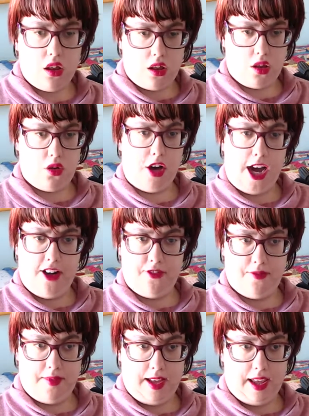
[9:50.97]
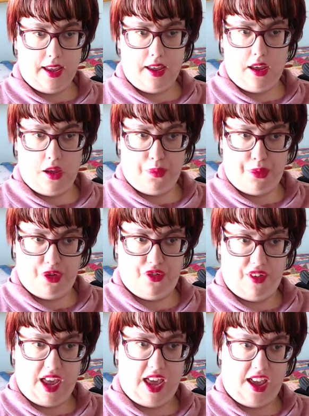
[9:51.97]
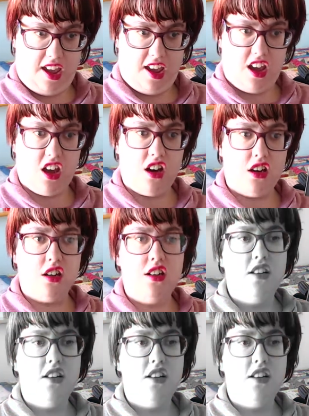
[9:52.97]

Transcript: You have proof A here.